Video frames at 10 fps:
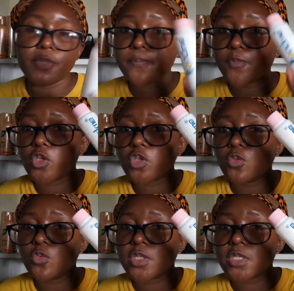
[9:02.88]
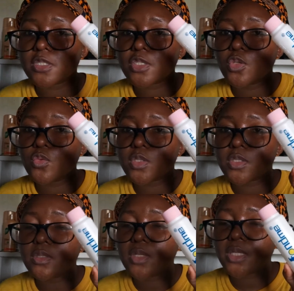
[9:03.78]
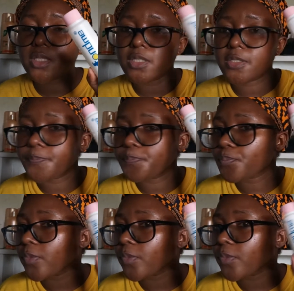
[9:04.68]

Me. We know there's cute nanili